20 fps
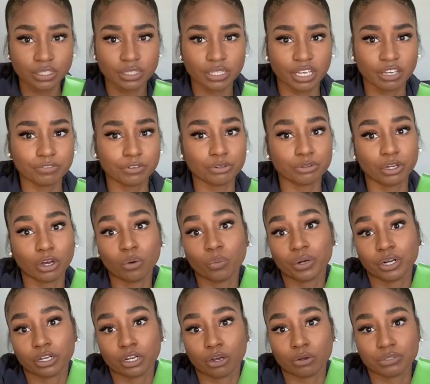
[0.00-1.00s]
if you don't
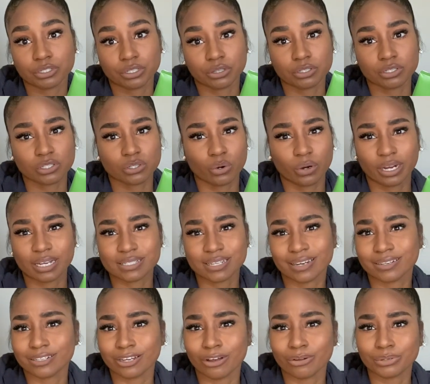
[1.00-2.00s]
want to go to the store, because I
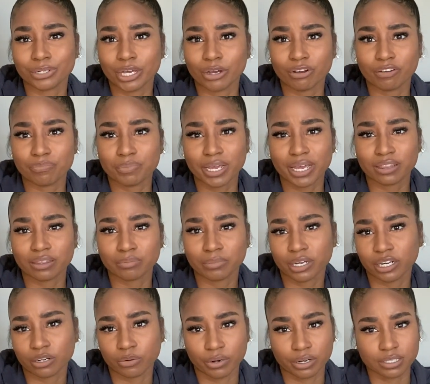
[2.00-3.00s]
don't know if Bath and
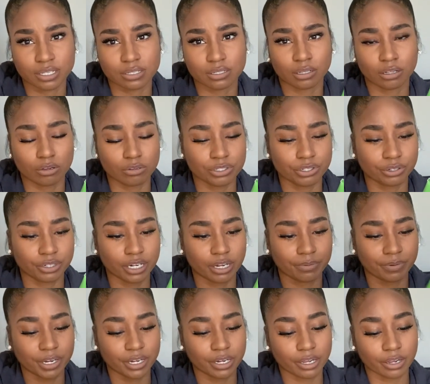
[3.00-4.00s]
Body Works is closed or not
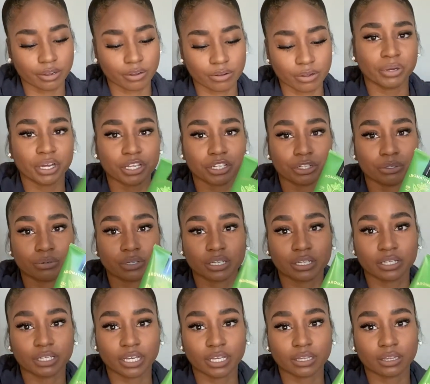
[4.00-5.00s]
right now, but you can
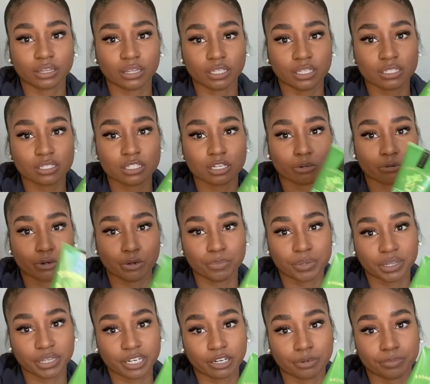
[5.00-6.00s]
get this
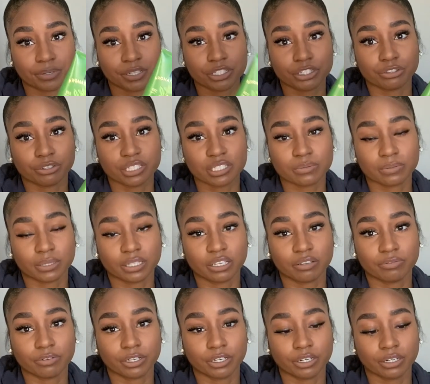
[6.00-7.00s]
aromatherapy stress
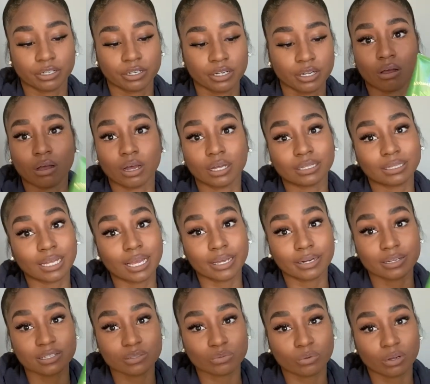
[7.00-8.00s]
reliever online
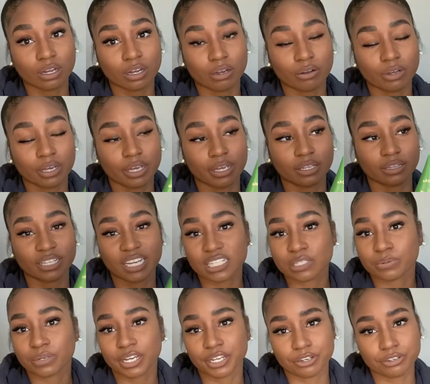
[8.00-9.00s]
as well. And that's
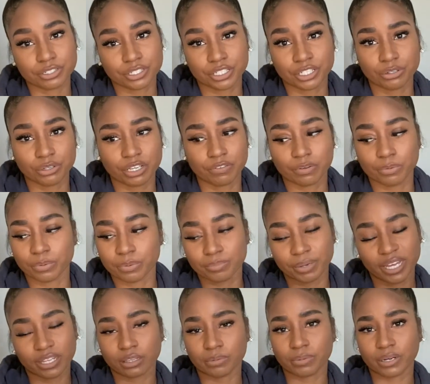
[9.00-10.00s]
what I usually do. Even when
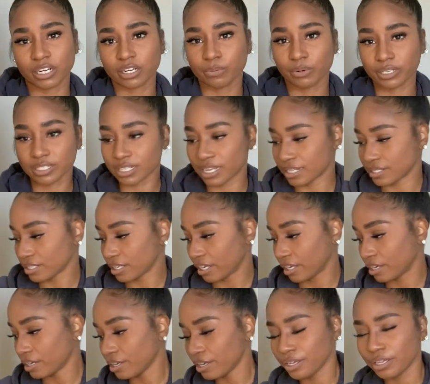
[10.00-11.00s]
Bath and Body Works has like
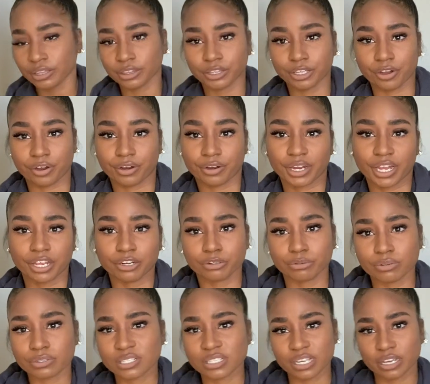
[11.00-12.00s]
their
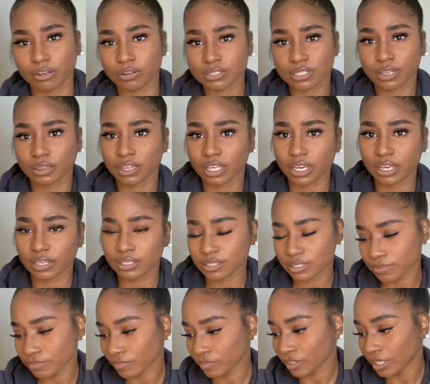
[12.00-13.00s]
annual sales and things,
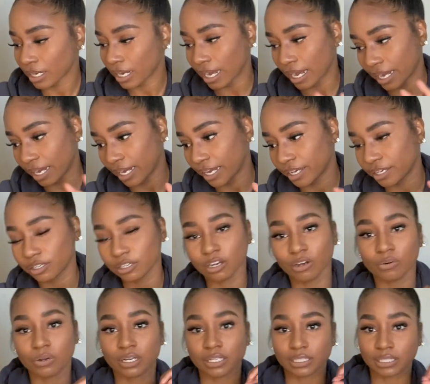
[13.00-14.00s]
I go
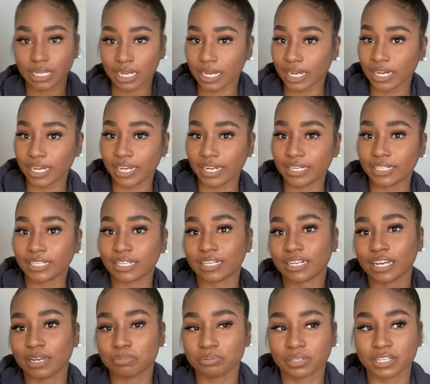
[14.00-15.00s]
online and
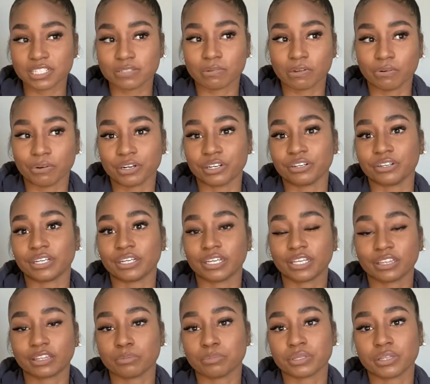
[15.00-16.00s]
I place my order and
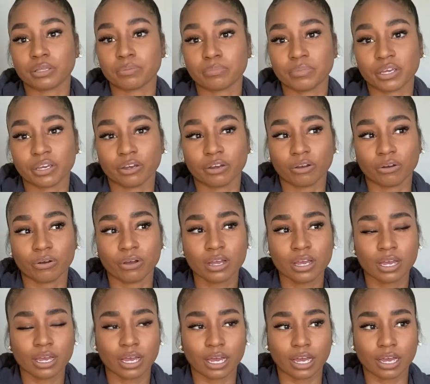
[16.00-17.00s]
get them in the mail.
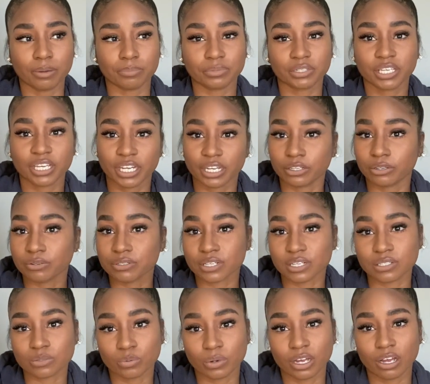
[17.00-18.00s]
Candles
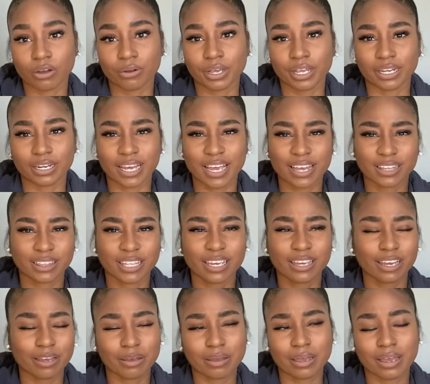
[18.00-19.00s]
as well. And I think
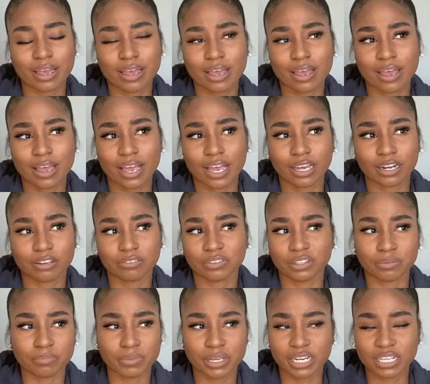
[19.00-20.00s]
out of
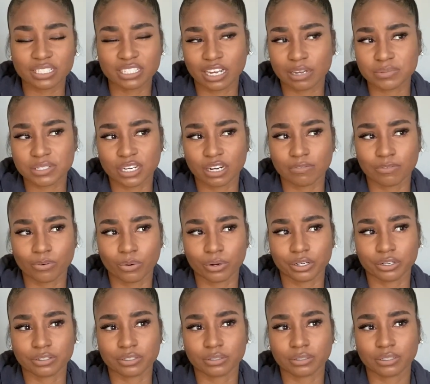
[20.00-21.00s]
the many times that I've
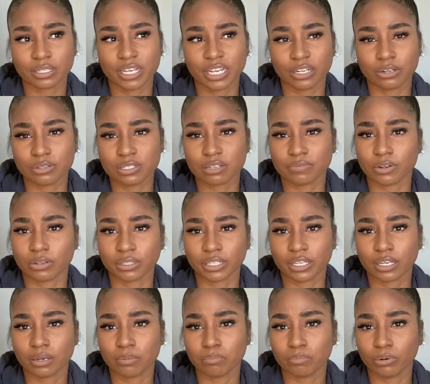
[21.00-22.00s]
ordered, candles have only
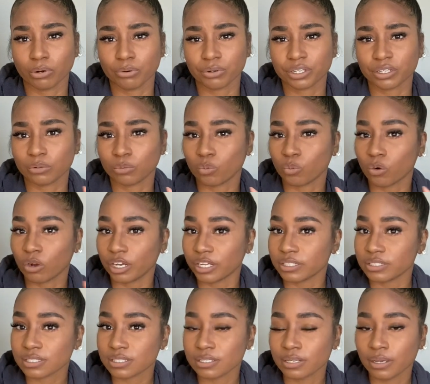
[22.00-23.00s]
come broken
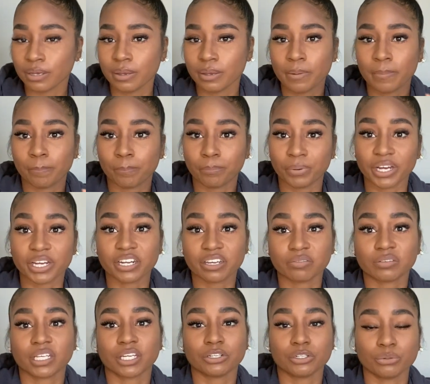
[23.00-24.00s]
once. But if
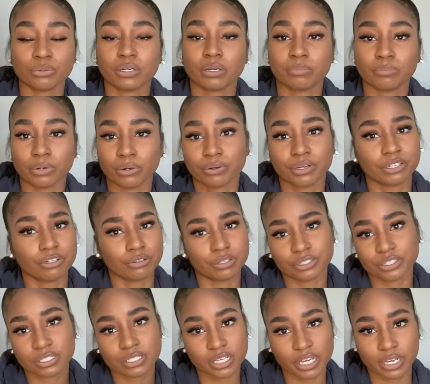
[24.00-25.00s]
they do come broken, you can
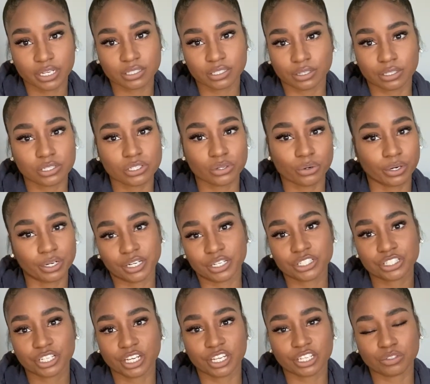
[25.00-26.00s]
just take it to the store and
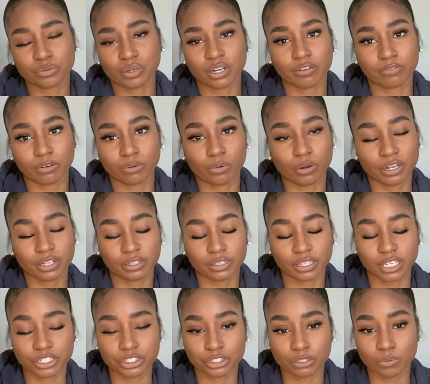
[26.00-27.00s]
exchange whatever one
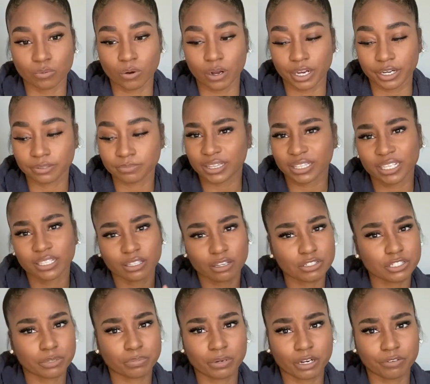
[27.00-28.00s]
that you want. I think those
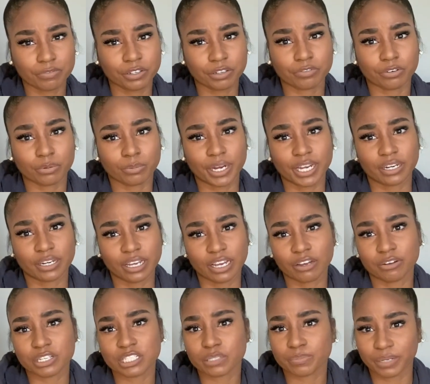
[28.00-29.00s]
are perfect for right
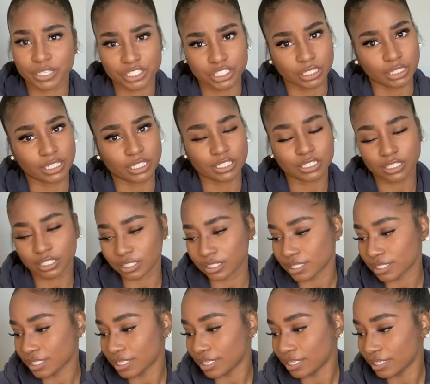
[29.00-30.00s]
now, especially
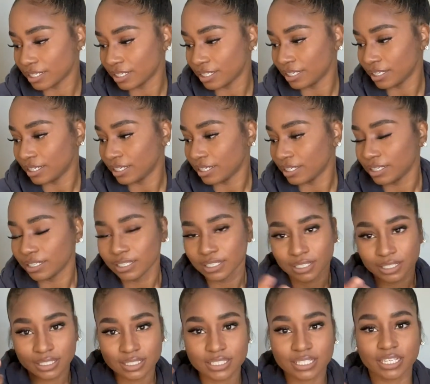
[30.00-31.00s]
just
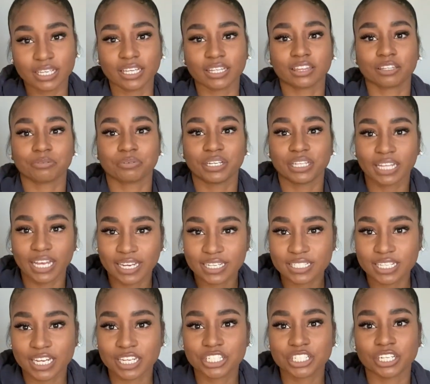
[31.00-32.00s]
to get the
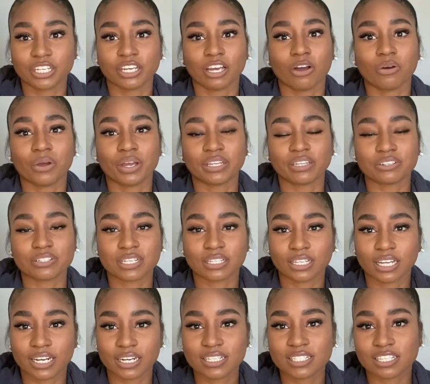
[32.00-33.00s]
relaxation going. There's a
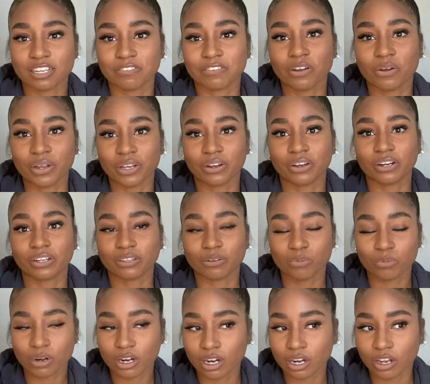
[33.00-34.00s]
lot of stuff going on in the
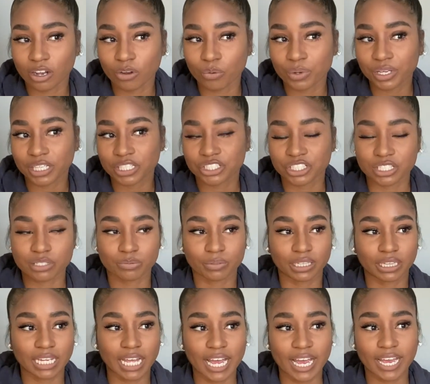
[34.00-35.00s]
world. We could just
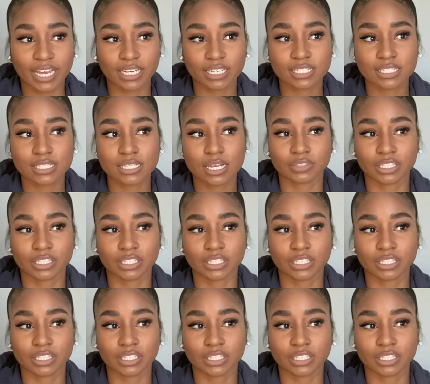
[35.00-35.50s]
relax